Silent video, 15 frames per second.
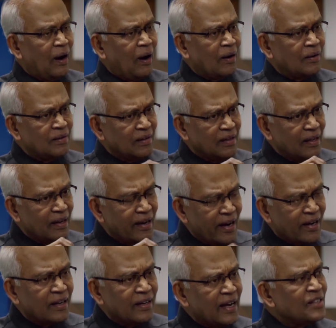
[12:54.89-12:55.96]
on
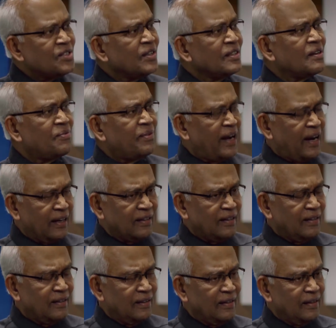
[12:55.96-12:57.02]
recognizing the
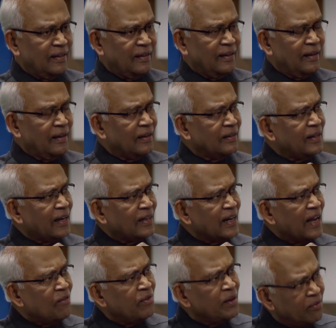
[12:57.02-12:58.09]
fact
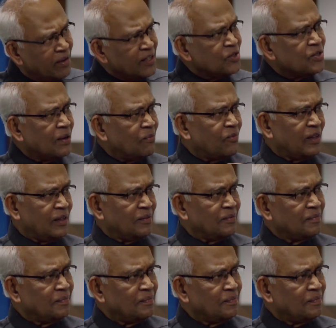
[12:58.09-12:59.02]
that everyone is someone.